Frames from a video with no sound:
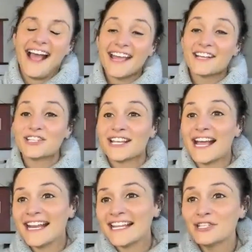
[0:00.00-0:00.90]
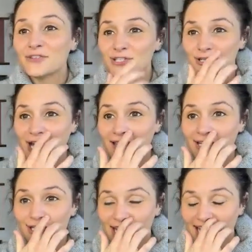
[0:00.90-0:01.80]
I actually got into
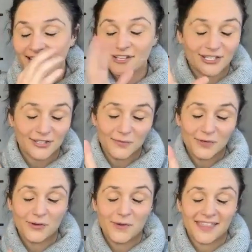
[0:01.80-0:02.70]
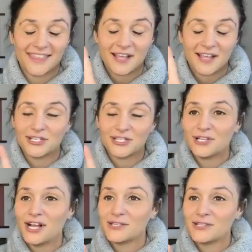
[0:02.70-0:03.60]
astrology. Just a real quick thing, because you
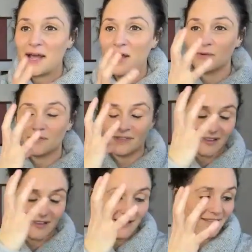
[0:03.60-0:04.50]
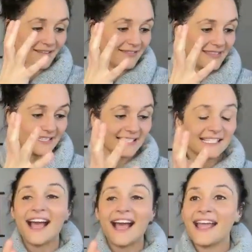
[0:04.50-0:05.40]
talked about the
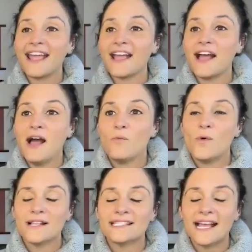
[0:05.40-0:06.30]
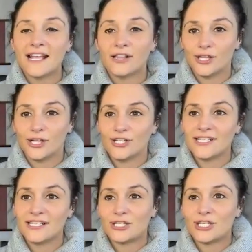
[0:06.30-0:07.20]
sky. Once I
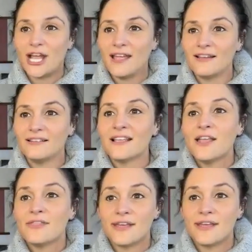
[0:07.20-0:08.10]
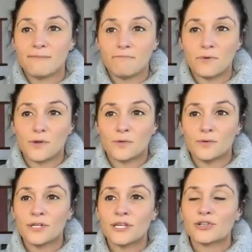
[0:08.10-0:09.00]
learned as a child that the
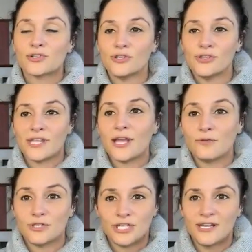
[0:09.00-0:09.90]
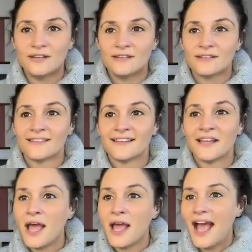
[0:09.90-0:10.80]
moon controlled the ocean,
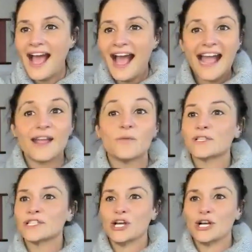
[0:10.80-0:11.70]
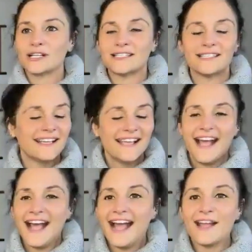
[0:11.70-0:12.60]
I was hooked.
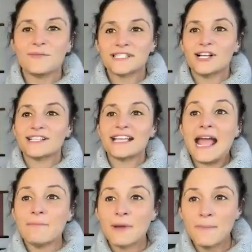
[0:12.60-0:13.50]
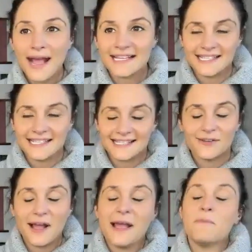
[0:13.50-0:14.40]
I was hooked. I'm a Pisces,
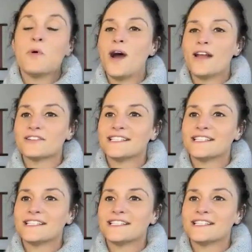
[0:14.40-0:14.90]
so I'm a water